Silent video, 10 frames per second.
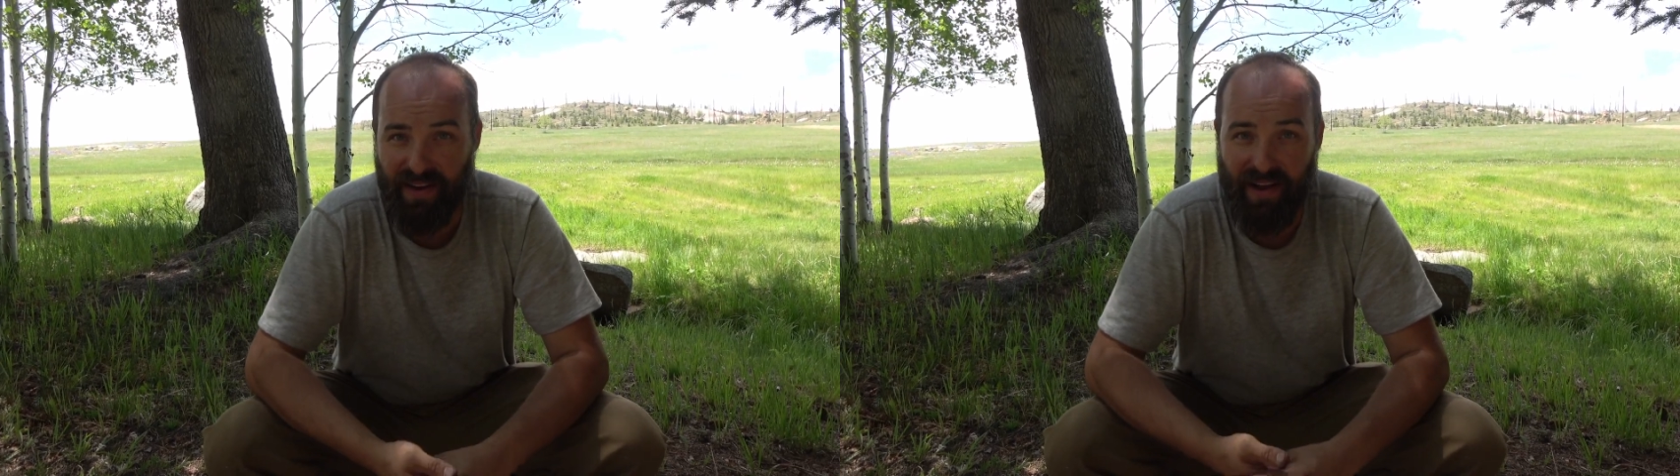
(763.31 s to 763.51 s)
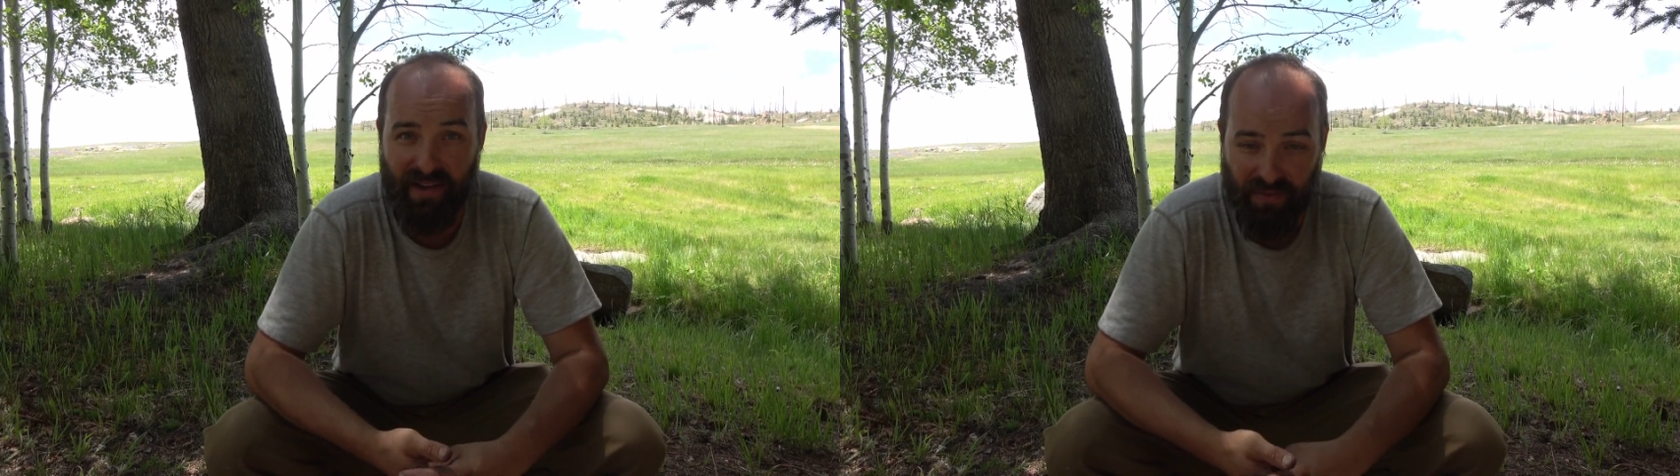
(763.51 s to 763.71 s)

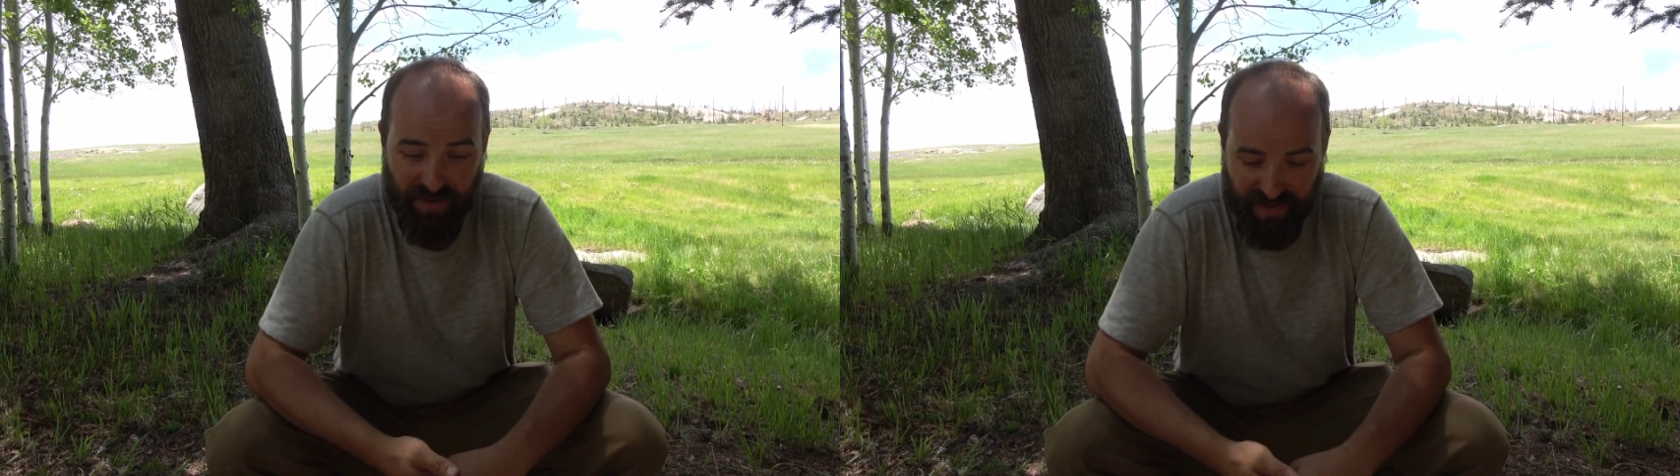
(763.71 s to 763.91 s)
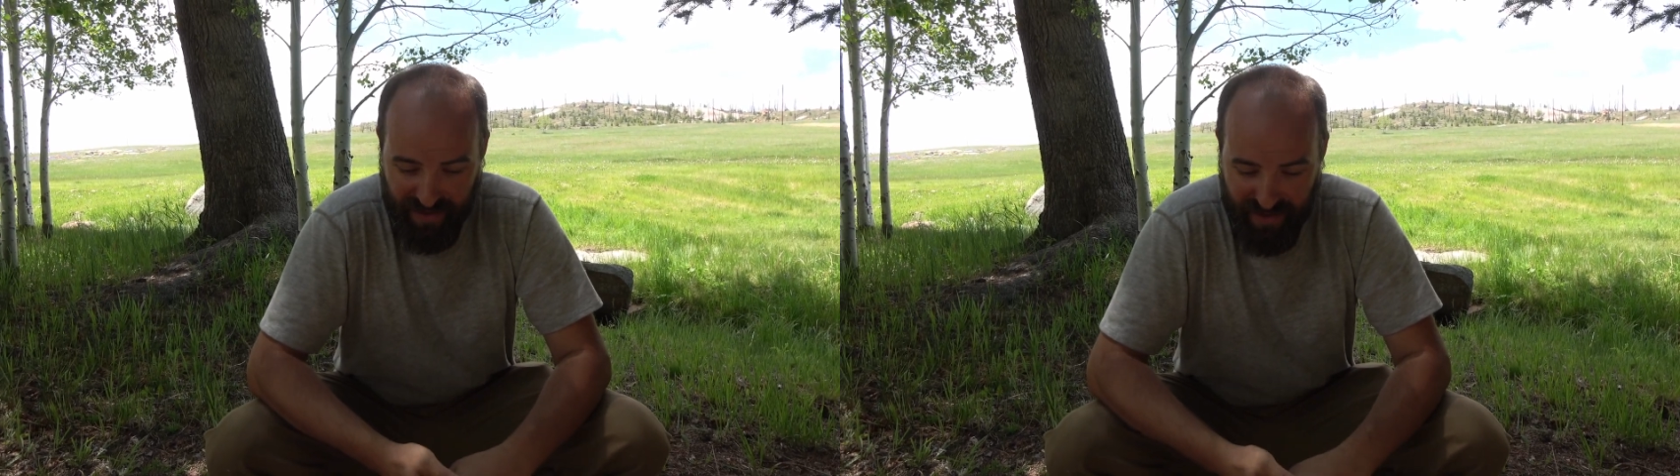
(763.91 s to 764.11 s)
I have
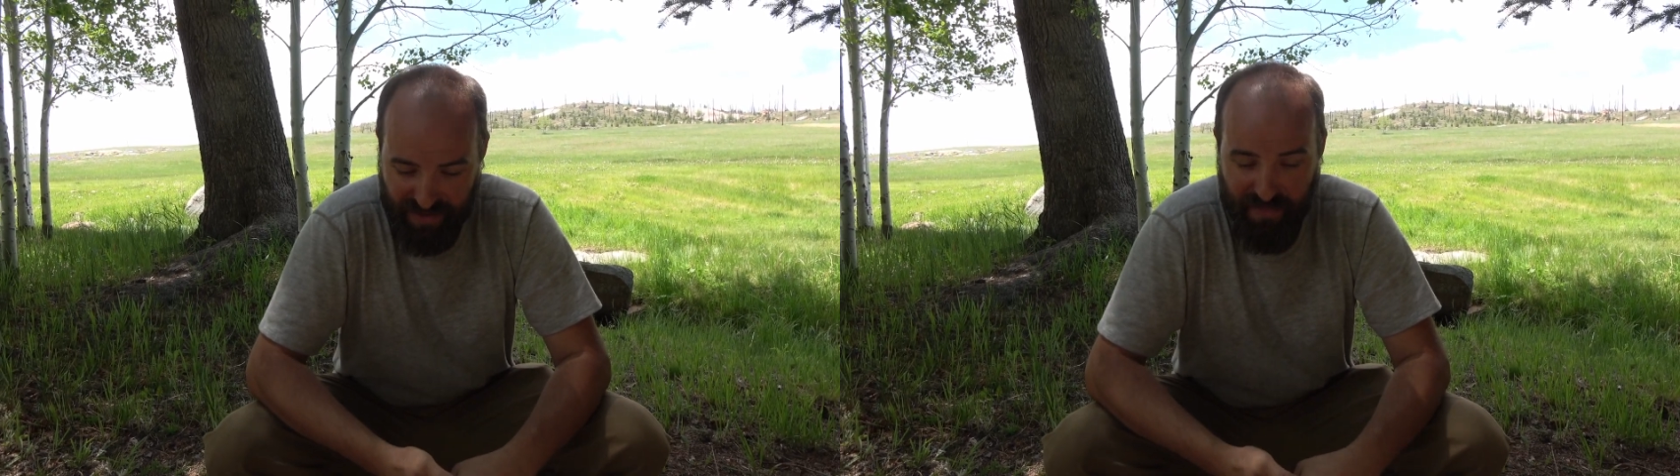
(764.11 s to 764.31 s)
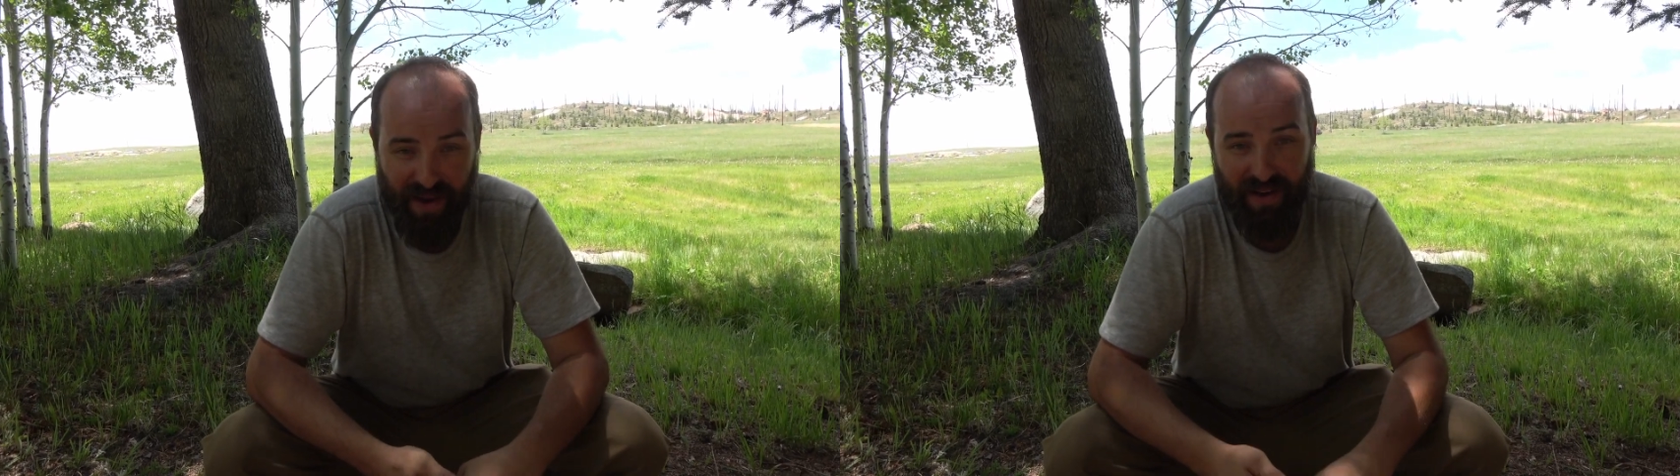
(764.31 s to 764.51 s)
heard that
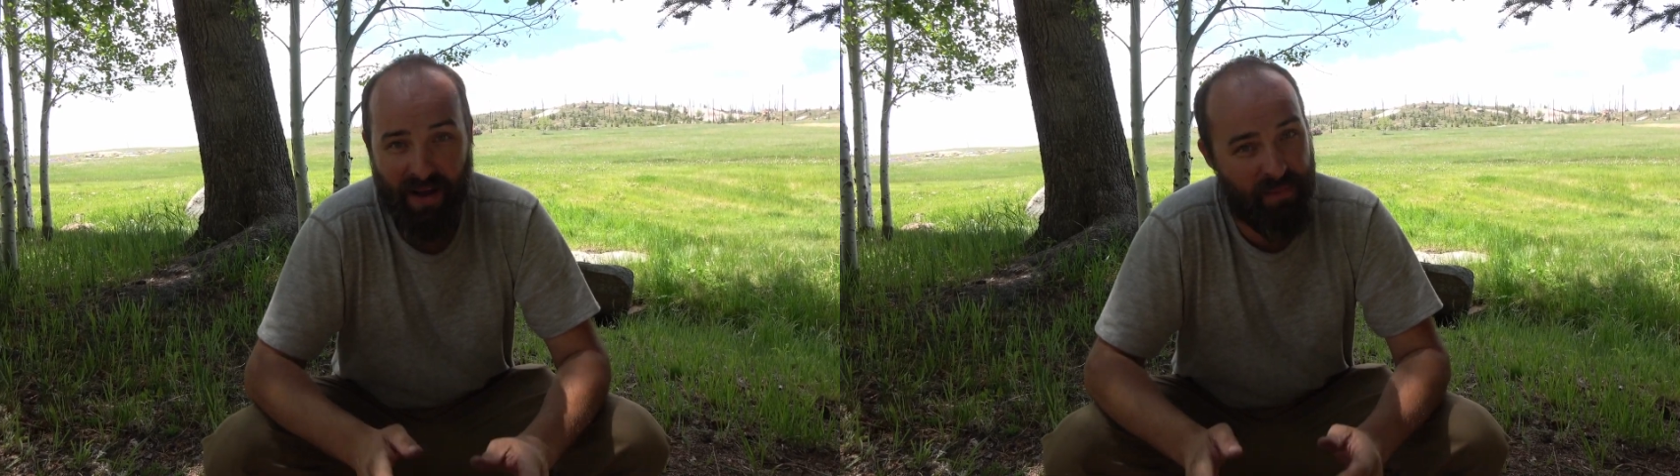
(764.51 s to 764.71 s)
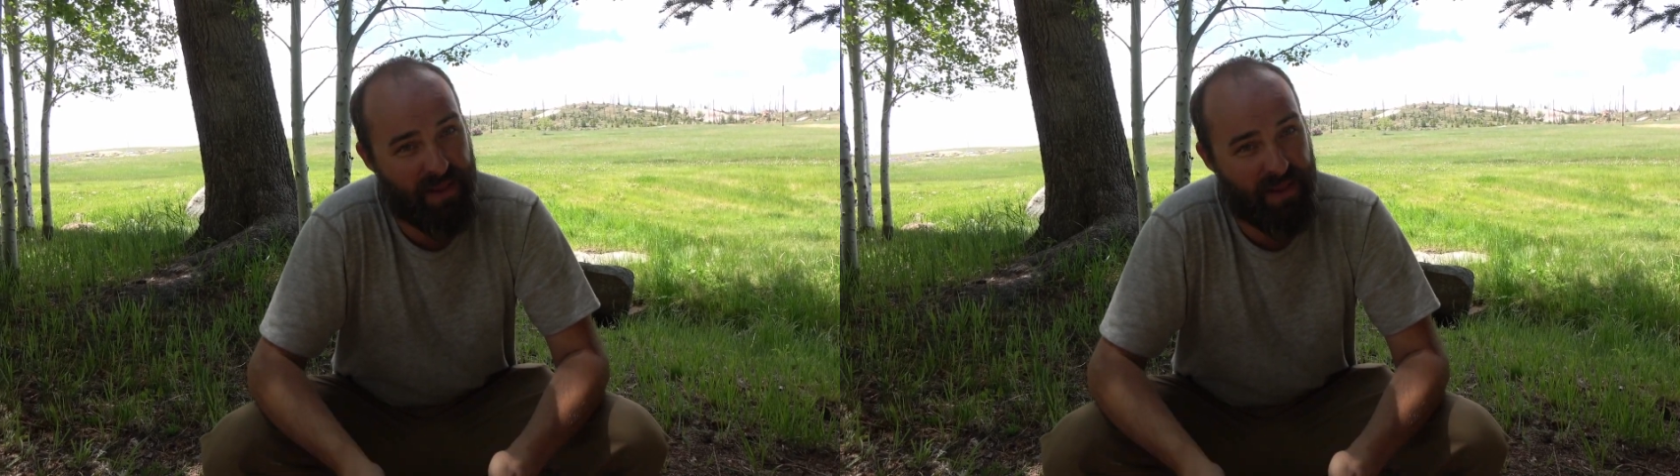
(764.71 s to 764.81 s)
these might not